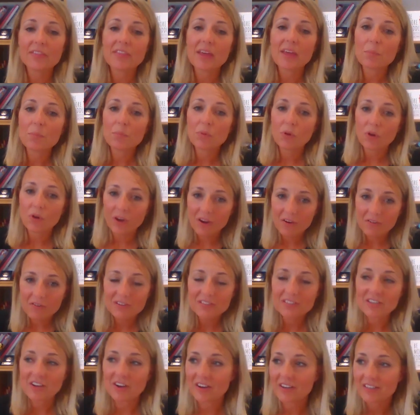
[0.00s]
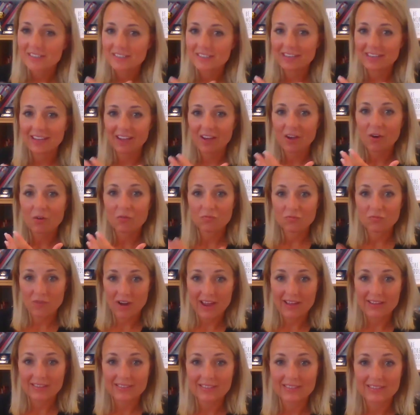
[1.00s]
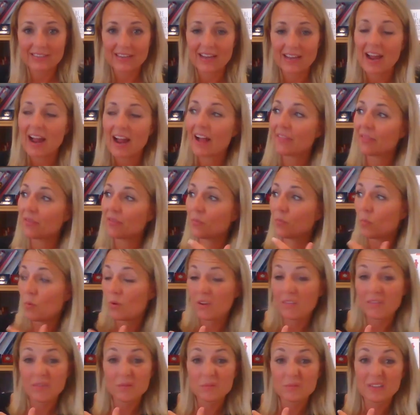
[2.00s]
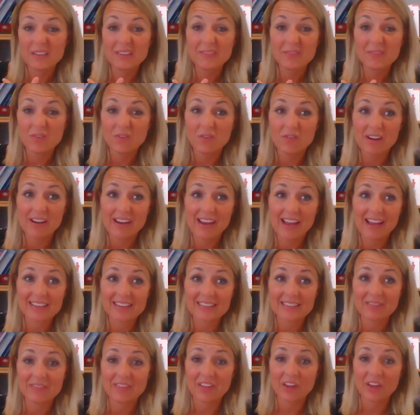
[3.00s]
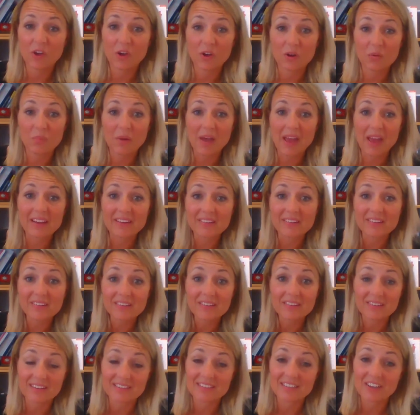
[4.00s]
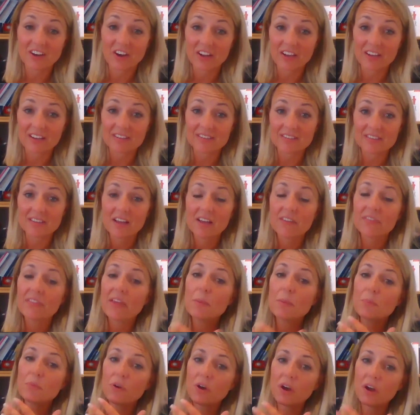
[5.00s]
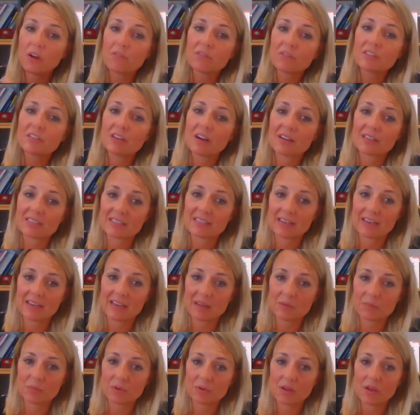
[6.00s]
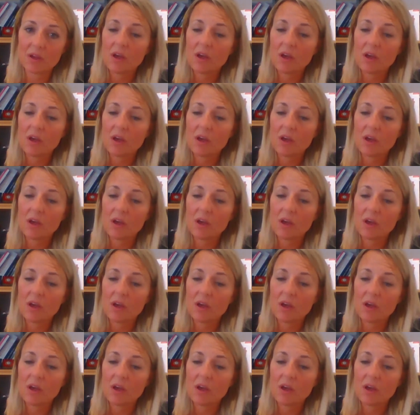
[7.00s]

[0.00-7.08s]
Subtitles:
They're prioritising rest. And one of them's even already asked if they can go to bed because they're tired. They prioritise sleep.